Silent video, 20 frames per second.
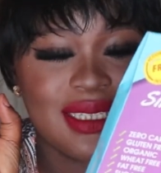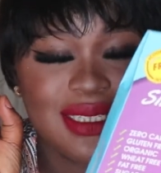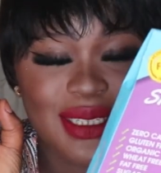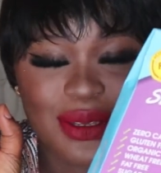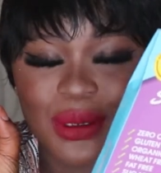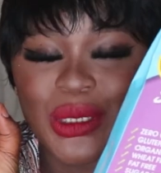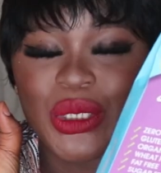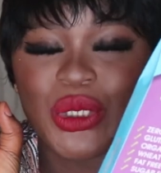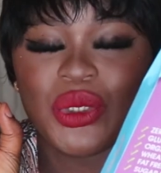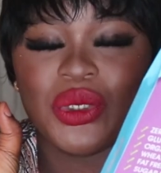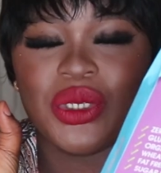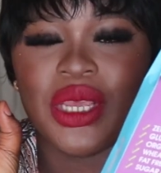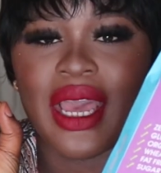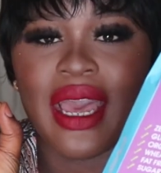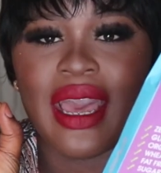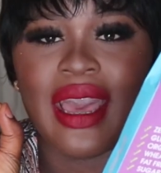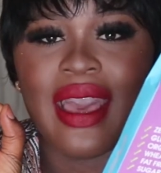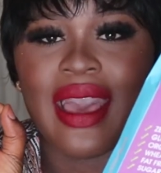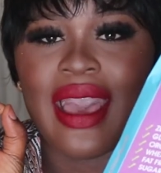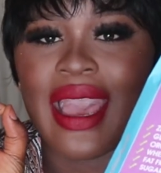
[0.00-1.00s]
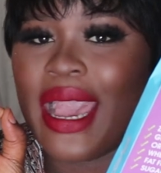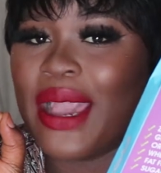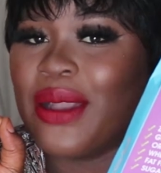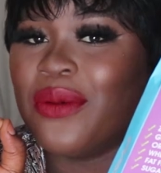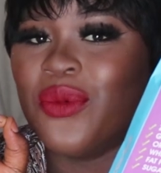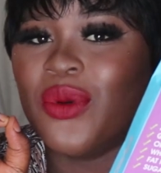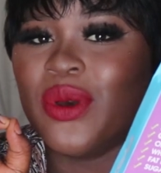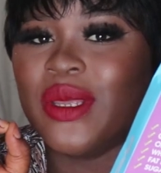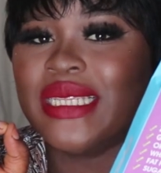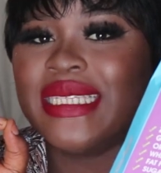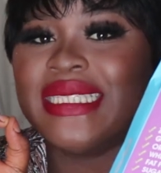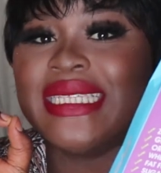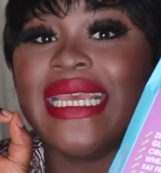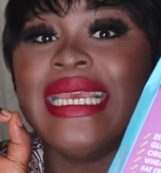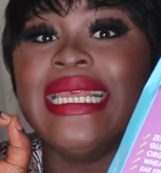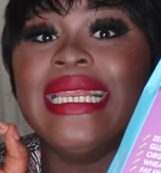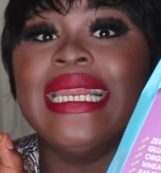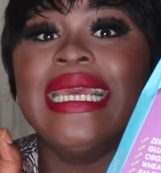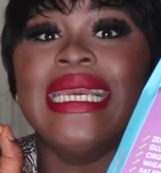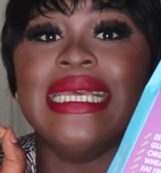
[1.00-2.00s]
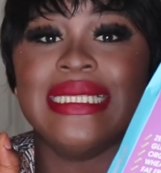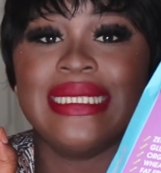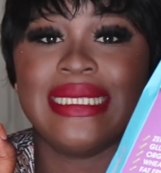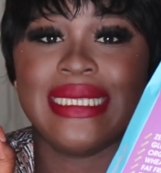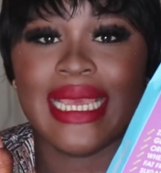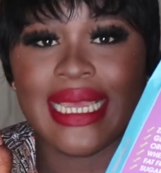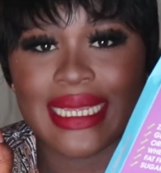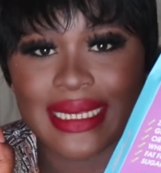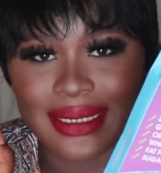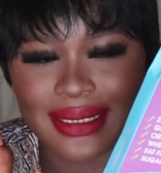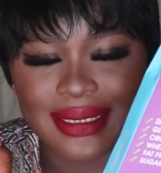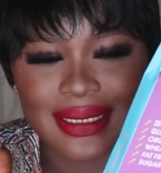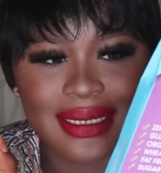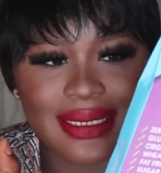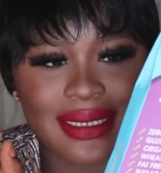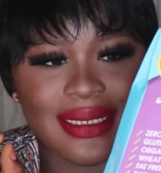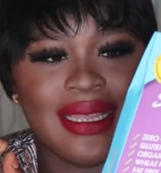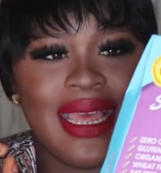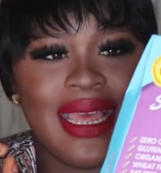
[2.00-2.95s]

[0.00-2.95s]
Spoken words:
zero sugar. I was elated.